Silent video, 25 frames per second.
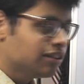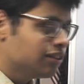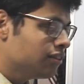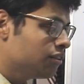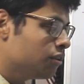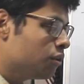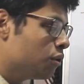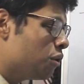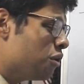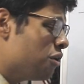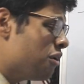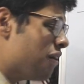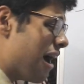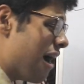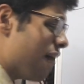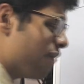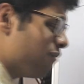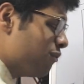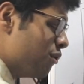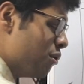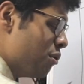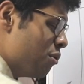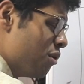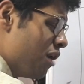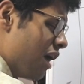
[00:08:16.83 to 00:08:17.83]
So you
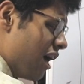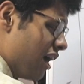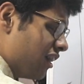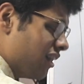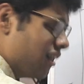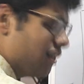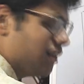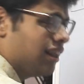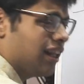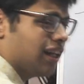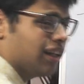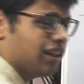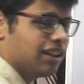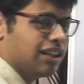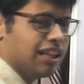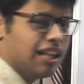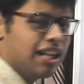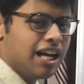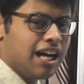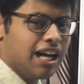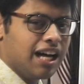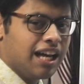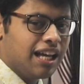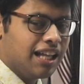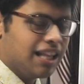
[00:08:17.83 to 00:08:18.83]
have to cut
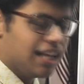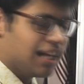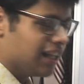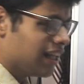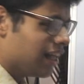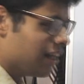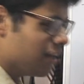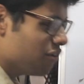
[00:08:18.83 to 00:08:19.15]
that line